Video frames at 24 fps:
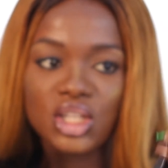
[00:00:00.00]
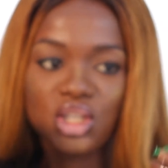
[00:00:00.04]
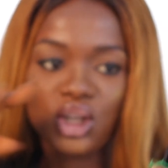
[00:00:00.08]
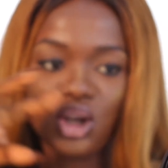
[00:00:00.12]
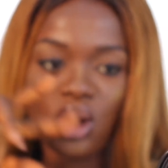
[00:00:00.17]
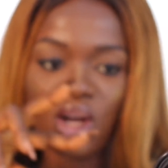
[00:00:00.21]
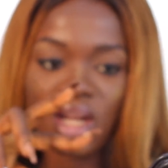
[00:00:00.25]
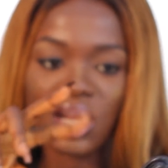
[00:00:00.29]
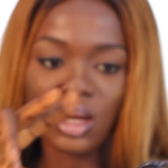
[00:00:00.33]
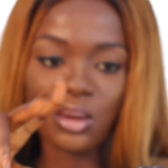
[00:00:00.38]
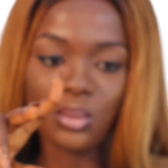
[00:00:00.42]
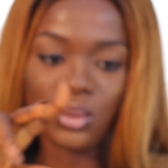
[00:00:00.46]
The
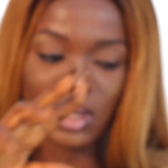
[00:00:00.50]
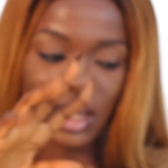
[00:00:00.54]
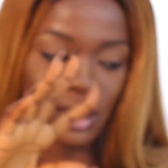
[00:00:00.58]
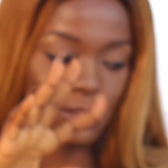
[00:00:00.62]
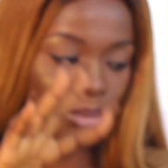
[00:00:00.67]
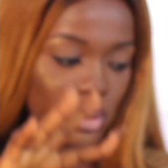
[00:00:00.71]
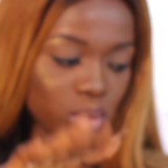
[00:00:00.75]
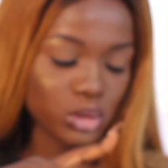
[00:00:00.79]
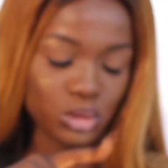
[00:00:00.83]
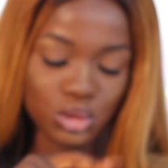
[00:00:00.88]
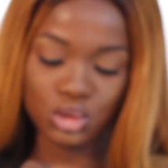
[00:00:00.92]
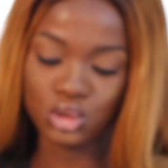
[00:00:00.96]
other one I'm
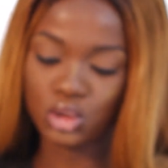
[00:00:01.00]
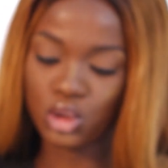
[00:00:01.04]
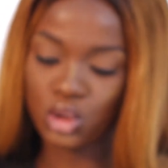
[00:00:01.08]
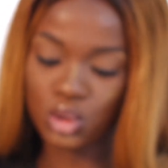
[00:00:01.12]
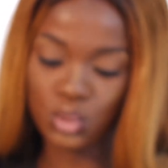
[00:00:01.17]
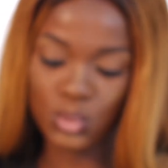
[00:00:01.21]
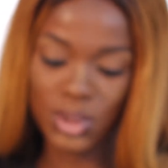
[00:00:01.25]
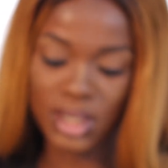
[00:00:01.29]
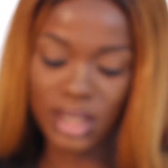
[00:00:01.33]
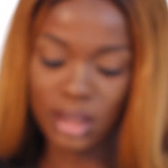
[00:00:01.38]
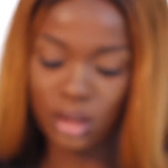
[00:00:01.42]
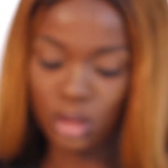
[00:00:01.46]
going to show you
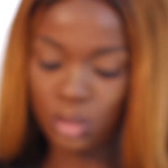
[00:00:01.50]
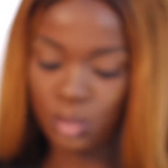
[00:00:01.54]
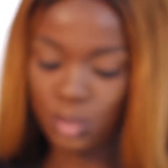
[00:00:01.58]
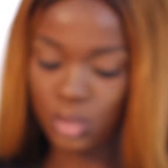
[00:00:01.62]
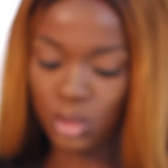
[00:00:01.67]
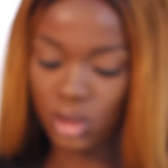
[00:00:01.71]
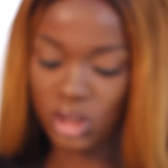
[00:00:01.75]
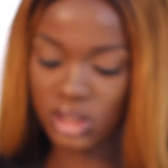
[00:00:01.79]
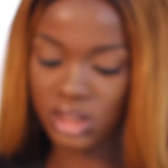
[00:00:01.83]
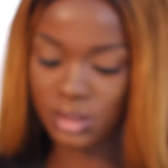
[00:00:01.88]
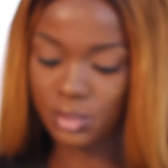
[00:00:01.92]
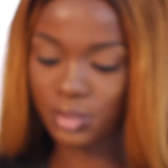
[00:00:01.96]
when I
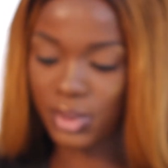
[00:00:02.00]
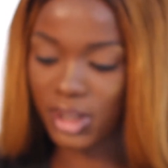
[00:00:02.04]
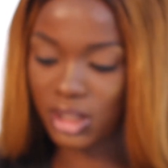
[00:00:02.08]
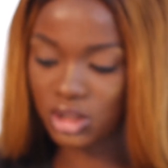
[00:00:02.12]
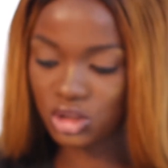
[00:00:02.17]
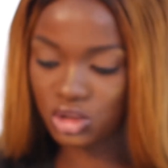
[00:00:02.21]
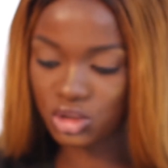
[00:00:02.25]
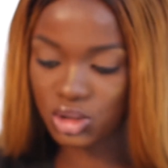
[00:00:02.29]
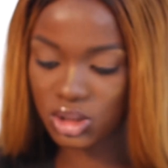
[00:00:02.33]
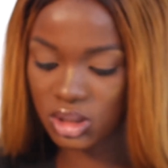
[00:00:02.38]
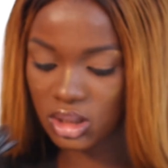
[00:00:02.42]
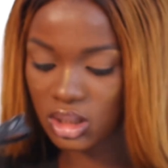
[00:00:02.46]
unplug the
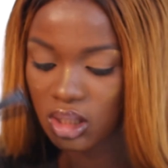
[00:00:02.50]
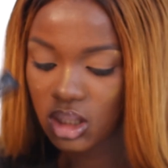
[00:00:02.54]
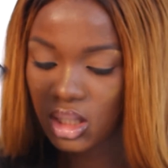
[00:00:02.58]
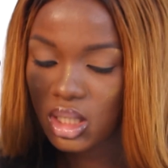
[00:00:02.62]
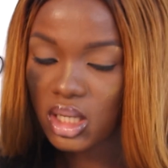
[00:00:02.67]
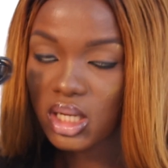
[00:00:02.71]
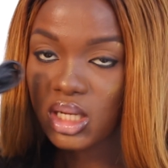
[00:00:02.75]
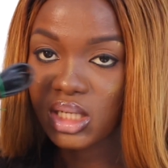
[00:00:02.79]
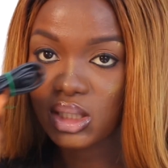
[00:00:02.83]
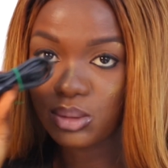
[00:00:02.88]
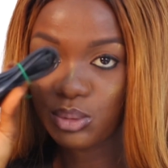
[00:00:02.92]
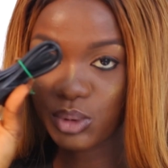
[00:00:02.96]
battery,
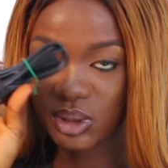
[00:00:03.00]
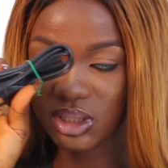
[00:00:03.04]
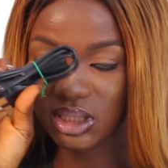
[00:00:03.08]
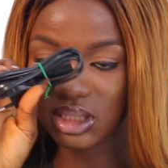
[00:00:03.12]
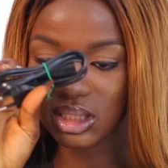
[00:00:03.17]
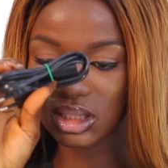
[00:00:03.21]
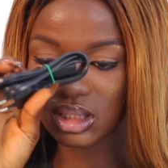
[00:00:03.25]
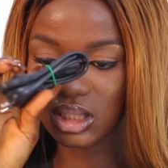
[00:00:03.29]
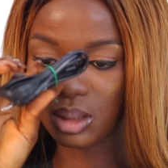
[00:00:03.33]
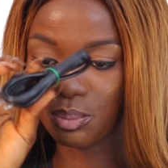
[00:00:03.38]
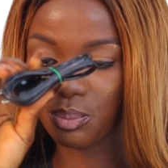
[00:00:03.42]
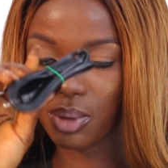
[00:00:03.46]
but this
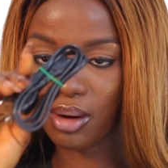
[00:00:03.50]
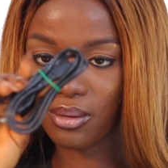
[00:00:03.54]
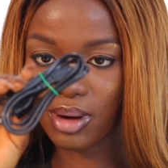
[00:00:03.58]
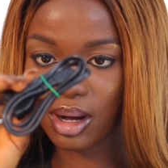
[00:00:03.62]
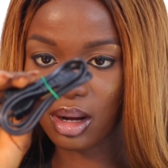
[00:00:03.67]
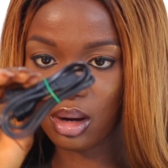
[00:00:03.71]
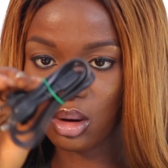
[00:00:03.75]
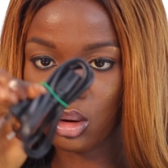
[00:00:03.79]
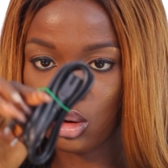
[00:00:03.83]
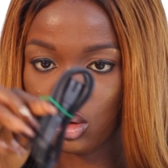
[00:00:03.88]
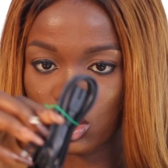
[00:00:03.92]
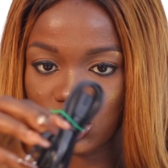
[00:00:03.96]
is a
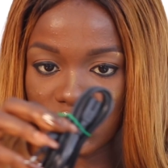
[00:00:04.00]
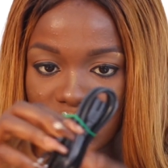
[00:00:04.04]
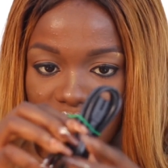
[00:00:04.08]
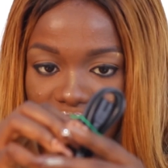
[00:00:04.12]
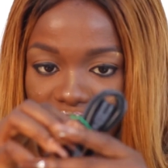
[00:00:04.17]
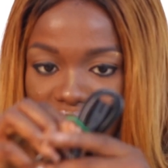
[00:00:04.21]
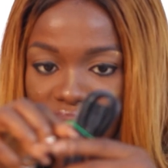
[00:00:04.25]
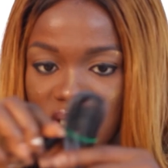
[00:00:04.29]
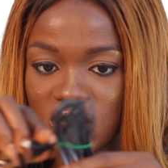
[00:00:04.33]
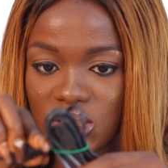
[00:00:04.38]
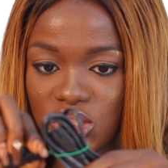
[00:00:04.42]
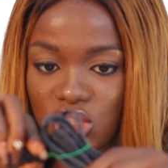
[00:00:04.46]
power cord.
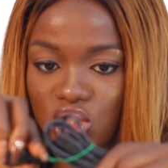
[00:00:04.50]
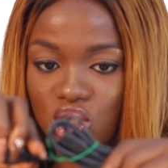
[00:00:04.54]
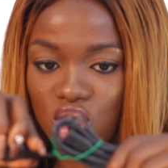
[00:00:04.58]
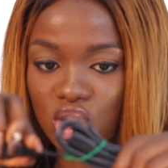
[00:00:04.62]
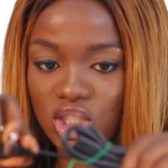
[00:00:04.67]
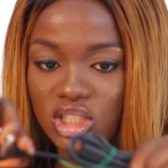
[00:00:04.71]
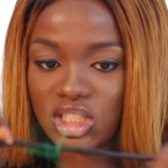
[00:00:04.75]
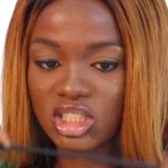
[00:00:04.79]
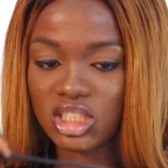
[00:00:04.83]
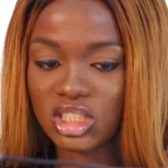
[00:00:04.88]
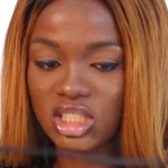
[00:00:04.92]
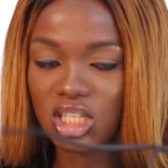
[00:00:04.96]
This is
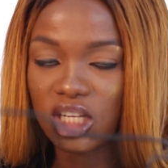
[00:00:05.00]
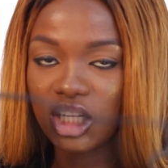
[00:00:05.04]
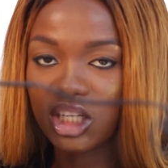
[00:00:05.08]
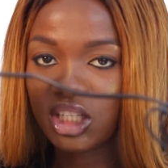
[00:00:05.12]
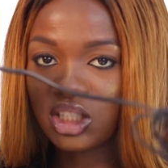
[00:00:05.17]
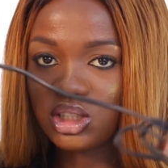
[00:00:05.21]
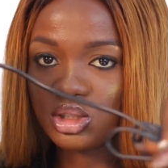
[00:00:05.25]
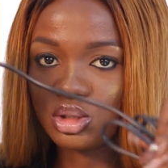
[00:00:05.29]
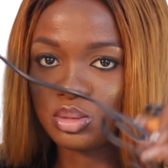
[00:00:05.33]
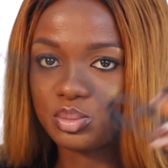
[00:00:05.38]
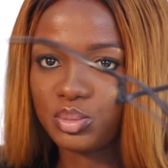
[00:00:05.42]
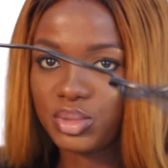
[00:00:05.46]
just a
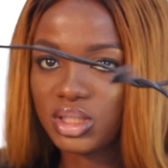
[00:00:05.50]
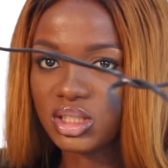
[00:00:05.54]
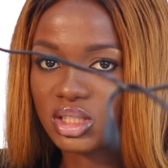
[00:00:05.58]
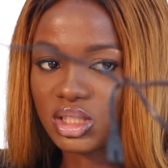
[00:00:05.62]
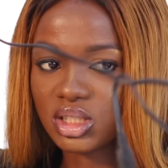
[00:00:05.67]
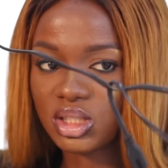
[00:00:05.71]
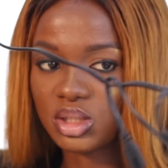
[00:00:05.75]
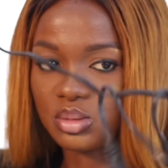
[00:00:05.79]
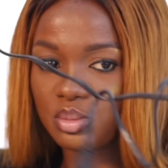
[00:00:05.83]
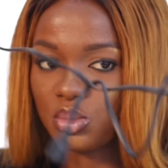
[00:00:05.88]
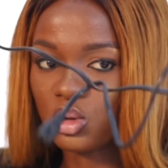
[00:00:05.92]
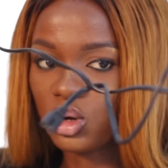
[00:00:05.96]
little bit
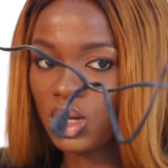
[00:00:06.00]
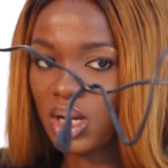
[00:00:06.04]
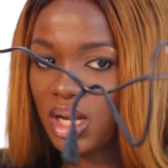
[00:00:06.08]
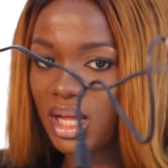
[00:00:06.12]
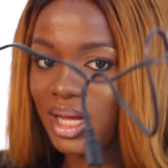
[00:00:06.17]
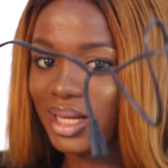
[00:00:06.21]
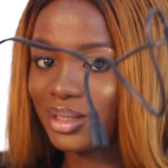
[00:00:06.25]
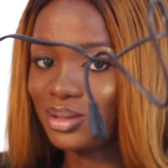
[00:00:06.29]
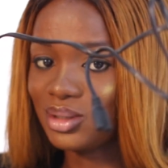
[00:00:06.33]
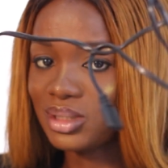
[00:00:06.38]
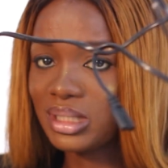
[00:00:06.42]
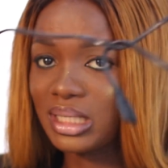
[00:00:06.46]
smaller.
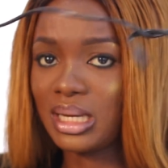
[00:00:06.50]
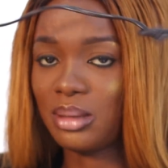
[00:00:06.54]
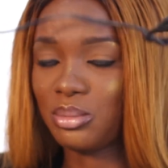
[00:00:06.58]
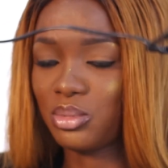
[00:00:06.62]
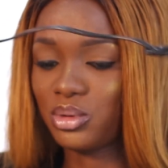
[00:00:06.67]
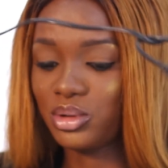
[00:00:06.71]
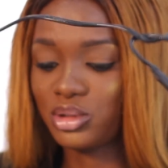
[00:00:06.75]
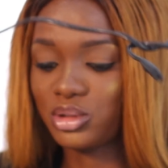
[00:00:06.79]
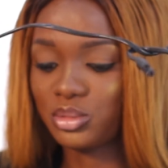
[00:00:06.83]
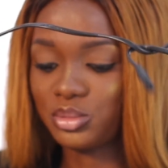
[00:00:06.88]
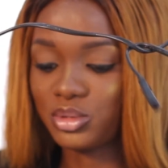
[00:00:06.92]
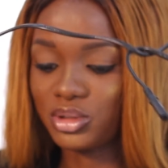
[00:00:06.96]
I don't think I'm
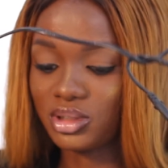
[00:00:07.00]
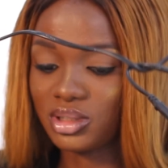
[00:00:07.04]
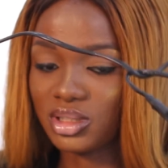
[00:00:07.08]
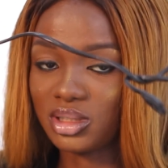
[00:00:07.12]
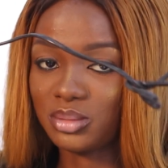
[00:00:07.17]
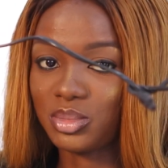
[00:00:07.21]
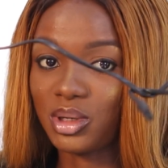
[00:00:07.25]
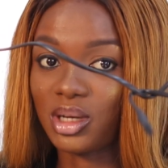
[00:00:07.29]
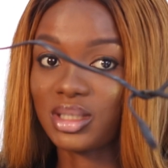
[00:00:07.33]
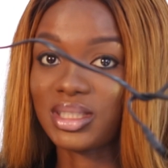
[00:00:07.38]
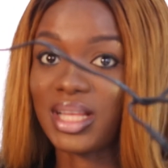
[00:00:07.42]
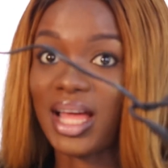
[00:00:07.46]
going to be using,
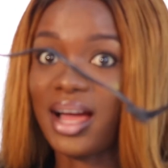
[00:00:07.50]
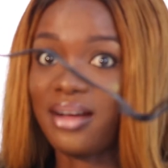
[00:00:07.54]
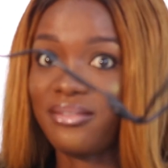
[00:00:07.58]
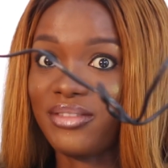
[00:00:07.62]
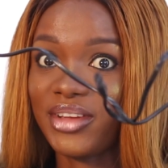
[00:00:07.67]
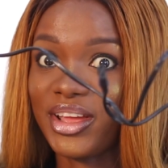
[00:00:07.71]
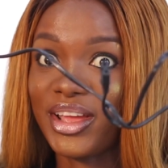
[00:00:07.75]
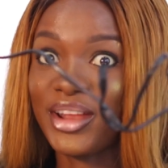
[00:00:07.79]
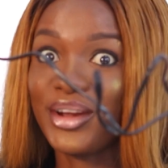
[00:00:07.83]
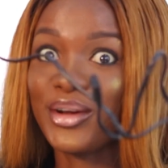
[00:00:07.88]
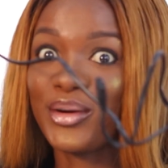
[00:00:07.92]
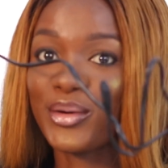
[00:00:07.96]
because I have
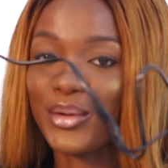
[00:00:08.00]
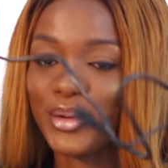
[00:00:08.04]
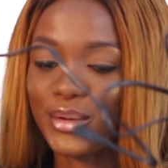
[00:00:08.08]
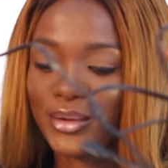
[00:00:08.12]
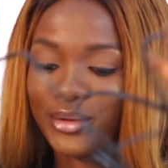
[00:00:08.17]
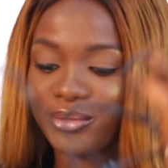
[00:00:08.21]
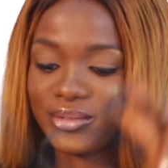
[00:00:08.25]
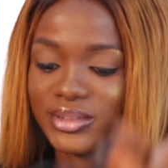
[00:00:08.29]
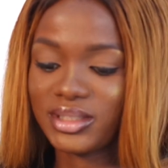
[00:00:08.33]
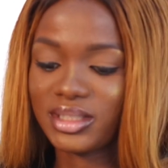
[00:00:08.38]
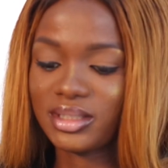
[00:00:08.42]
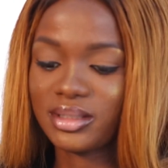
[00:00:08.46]
a lot
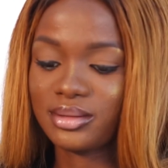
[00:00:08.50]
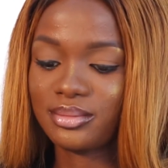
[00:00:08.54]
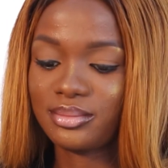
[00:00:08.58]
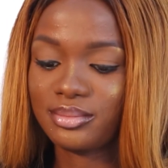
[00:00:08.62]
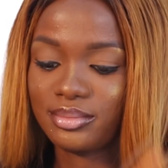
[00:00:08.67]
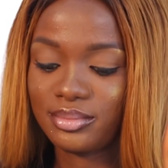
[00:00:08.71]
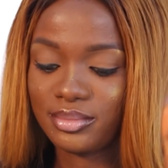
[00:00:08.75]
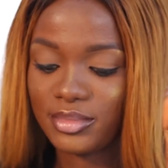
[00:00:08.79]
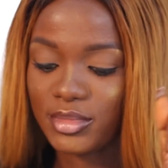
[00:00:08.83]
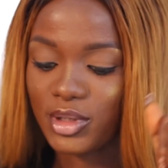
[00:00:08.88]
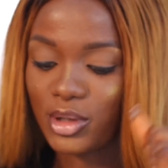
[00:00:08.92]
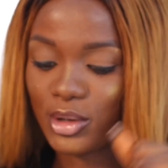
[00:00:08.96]
of these
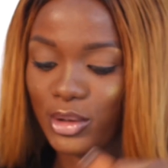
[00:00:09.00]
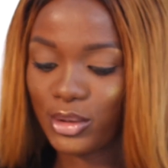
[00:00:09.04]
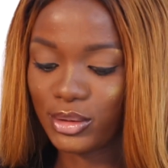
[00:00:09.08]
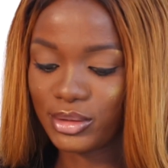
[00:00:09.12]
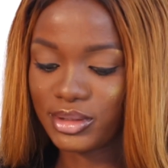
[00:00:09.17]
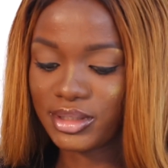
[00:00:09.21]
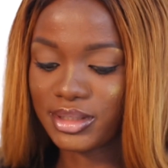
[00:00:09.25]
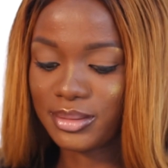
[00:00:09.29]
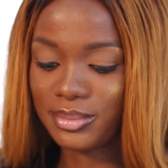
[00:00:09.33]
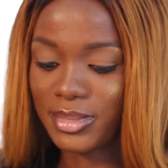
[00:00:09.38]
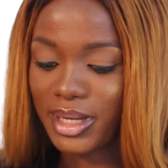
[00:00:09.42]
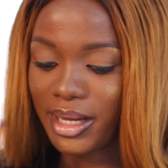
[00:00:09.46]

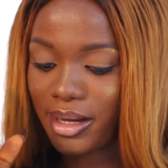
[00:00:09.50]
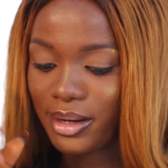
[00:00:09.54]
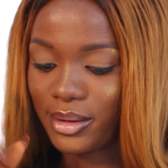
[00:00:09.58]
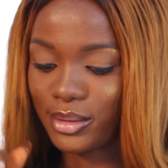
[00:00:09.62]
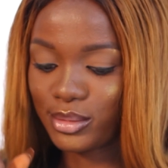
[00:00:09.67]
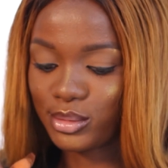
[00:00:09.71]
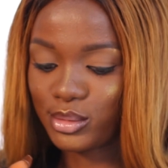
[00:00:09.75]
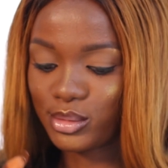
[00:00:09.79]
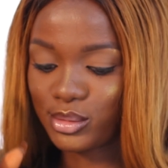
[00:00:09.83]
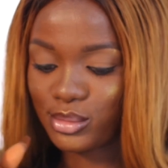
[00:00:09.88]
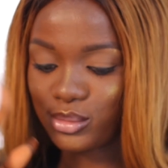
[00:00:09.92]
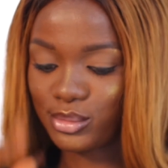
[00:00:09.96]
cords in my
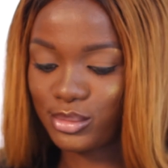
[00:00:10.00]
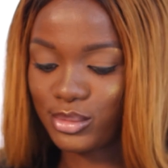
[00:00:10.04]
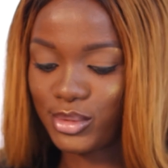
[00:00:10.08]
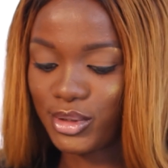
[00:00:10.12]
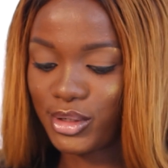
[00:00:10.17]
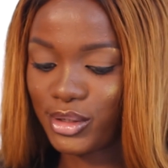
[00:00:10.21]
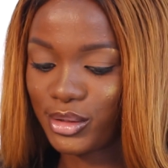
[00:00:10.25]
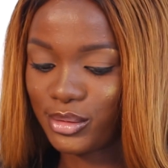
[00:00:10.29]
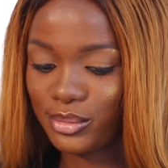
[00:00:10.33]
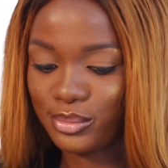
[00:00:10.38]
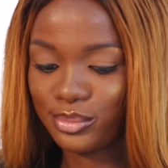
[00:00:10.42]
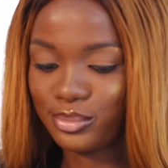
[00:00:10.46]
house
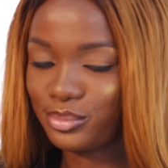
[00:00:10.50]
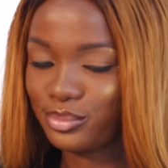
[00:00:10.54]
here.